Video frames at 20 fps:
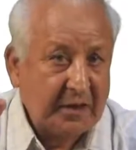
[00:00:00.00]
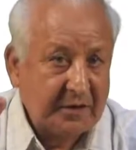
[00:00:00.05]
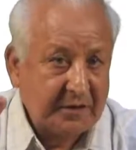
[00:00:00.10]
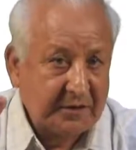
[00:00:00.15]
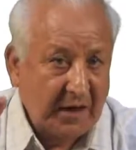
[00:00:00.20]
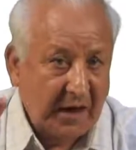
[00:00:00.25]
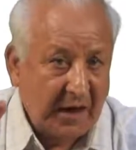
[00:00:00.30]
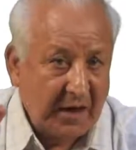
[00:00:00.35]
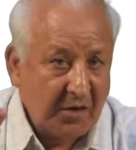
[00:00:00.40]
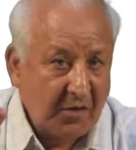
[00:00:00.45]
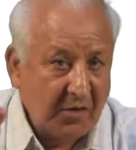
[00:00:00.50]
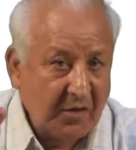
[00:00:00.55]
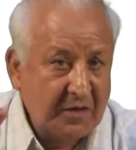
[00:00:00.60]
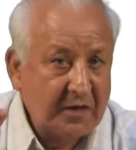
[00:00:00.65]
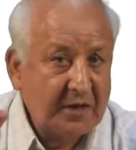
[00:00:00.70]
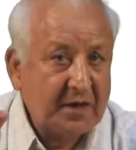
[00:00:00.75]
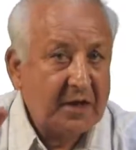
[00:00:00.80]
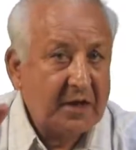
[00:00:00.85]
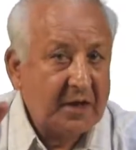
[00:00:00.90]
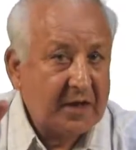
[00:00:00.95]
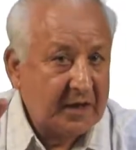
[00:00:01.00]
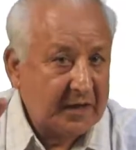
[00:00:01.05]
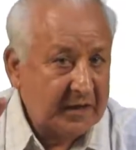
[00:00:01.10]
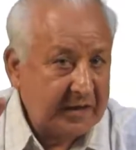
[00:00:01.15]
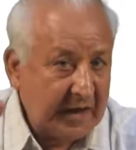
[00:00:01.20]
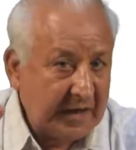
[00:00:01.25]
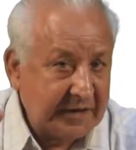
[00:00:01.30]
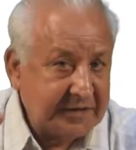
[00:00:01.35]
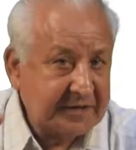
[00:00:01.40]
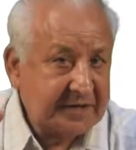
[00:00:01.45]
The ion
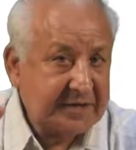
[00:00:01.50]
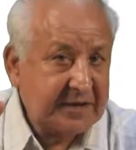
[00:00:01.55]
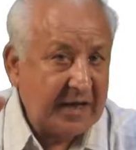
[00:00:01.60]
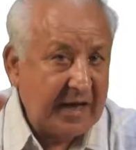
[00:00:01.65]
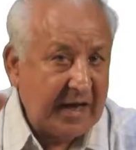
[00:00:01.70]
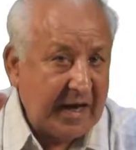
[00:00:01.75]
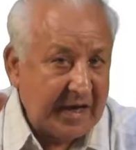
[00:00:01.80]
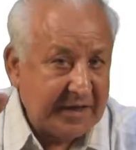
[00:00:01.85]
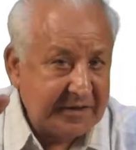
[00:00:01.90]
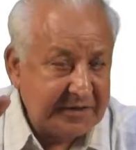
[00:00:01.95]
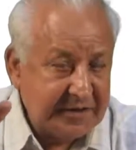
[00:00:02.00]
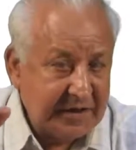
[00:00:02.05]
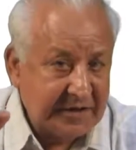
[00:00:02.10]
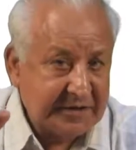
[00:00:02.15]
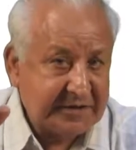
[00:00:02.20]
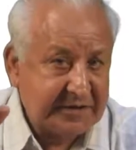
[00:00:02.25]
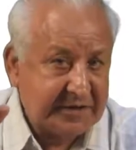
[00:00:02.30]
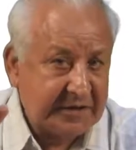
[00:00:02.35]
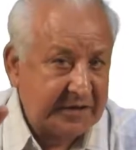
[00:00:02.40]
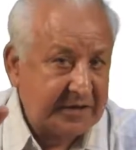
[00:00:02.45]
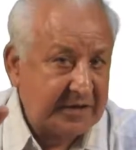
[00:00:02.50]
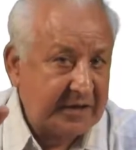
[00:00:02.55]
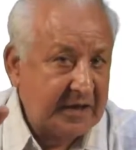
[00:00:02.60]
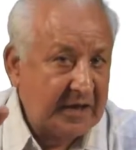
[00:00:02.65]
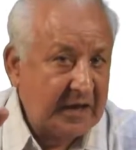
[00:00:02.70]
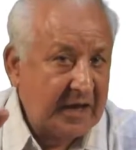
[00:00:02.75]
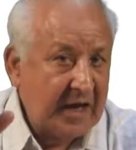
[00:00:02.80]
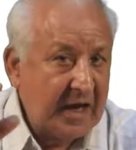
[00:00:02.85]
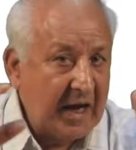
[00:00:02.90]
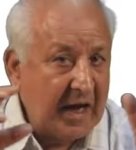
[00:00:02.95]
gets adjusted
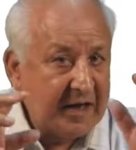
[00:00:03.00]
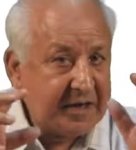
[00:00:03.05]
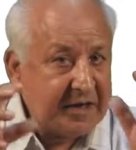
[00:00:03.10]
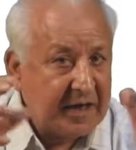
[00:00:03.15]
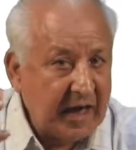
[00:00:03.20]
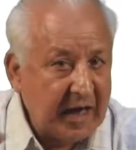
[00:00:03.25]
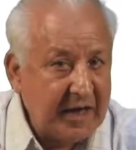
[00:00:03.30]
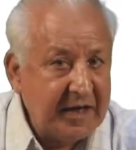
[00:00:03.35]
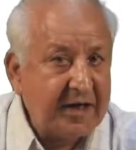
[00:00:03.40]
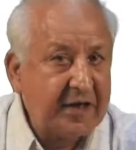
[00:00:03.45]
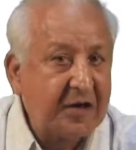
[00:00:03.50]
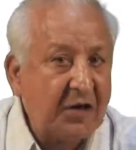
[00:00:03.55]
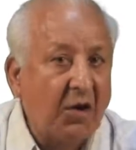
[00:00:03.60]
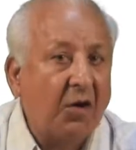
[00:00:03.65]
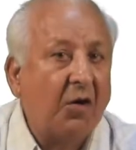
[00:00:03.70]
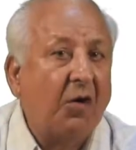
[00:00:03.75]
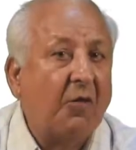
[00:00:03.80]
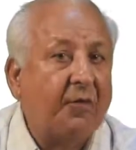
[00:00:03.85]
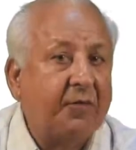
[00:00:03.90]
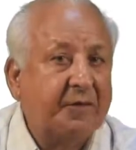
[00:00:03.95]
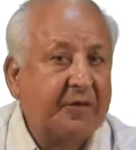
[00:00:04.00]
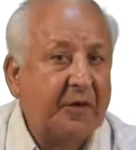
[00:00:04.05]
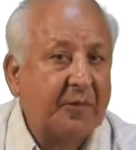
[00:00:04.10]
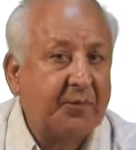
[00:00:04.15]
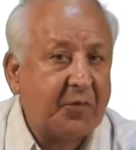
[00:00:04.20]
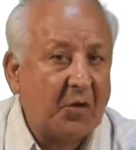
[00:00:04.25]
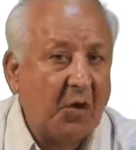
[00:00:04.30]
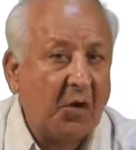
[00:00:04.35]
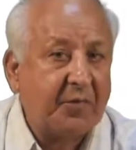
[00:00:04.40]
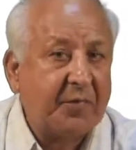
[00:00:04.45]
at any of the
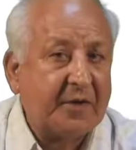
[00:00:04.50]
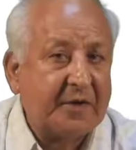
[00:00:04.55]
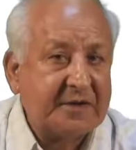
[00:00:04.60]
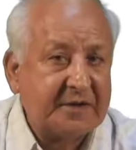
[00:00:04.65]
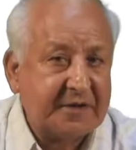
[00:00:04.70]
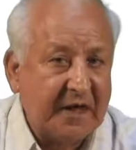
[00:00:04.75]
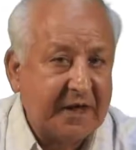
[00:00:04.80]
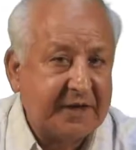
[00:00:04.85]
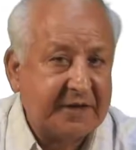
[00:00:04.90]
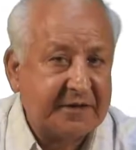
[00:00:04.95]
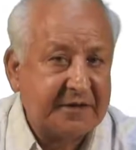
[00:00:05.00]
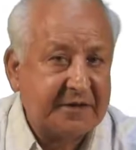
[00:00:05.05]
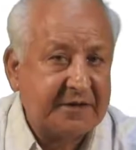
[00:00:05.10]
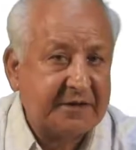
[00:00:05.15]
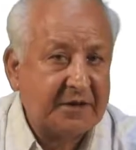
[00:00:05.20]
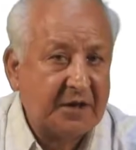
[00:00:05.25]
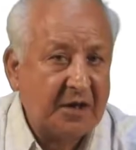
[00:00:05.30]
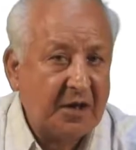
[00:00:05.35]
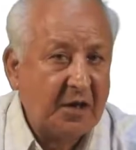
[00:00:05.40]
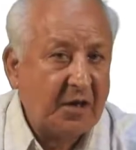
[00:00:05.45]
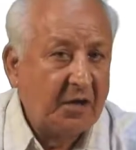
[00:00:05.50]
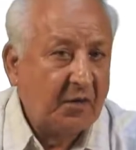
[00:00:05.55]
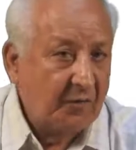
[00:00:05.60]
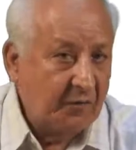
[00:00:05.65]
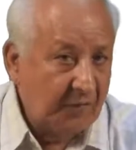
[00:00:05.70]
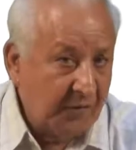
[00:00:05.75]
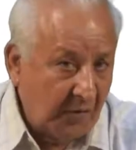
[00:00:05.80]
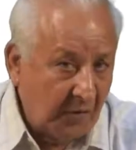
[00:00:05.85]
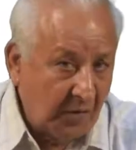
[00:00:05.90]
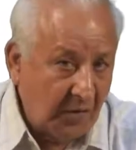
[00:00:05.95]
proper sites
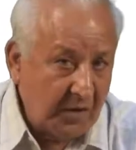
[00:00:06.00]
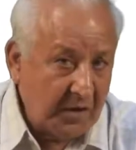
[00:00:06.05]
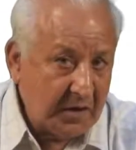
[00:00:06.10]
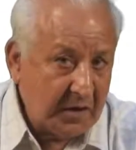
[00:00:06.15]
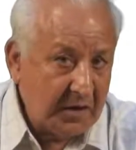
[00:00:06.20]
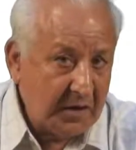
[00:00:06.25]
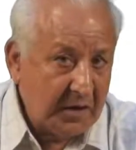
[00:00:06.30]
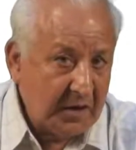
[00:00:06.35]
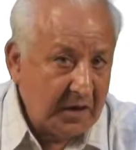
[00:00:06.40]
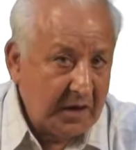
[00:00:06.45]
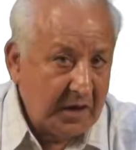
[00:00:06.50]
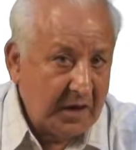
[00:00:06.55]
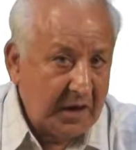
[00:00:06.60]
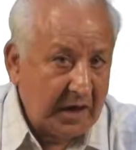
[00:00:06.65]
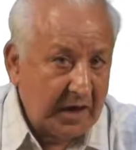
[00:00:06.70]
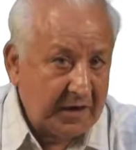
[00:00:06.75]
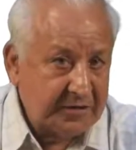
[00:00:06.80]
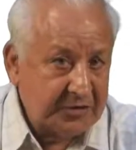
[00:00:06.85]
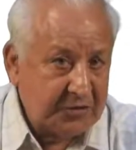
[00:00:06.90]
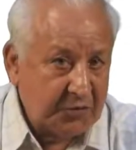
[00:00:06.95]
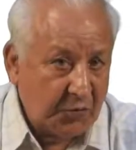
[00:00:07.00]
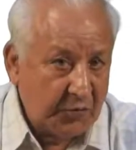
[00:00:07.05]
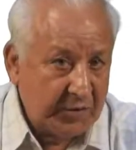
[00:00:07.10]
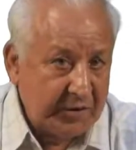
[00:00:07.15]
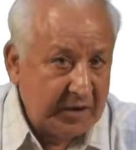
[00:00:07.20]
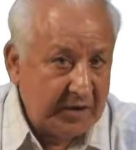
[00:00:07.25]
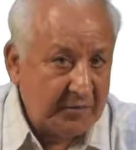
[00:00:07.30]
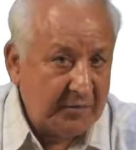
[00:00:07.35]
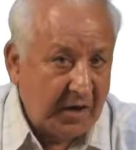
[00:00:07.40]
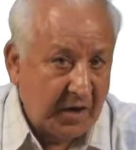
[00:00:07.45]
for a
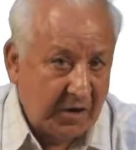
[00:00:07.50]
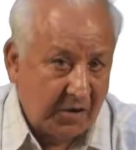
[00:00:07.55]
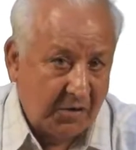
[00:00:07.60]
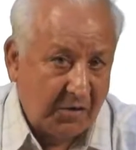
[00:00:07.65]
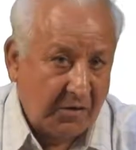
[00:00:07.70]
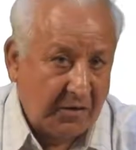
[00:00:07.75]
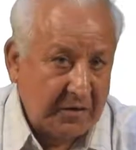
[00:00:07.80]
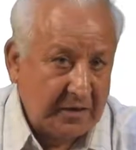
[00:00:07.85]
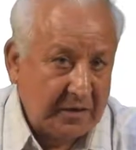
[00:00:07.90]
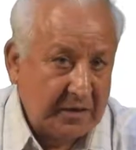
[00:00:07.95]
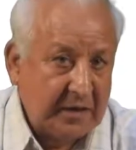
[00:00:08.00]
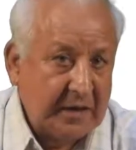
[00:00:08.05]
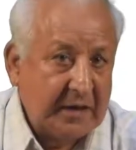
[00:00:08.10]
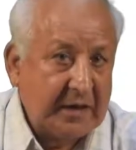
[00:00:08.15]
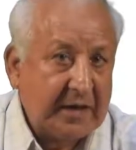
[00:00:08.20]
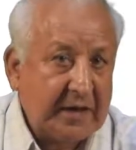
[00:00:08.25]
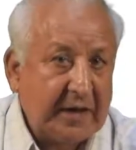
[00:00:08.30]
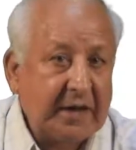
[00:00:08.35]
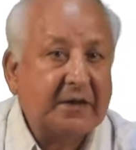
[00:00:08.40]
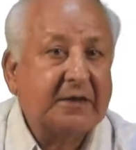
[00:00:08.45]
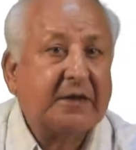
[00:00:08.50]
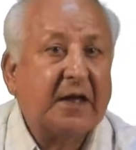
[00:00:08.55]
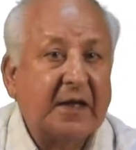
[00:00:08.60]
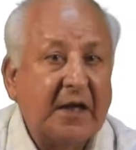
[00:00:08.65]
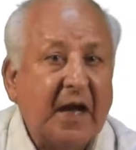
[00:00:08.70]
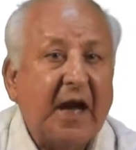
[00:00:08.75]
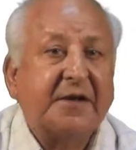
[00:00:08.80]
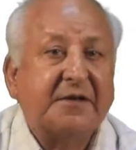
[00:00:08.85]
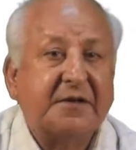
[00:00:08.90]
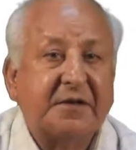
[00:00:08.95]
sodium ion in the
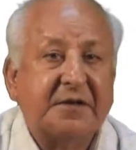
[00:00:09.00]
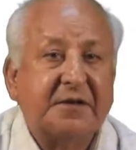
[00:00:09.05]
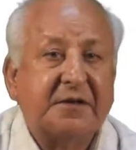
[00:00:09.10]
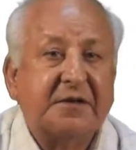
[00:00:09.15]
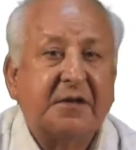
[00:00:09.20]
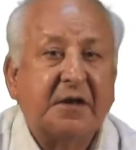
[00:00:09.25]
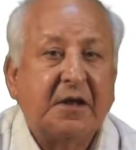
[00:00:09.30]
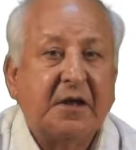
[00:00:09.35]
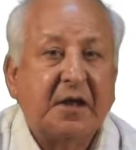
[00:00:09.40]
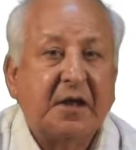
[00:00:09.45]
lattice,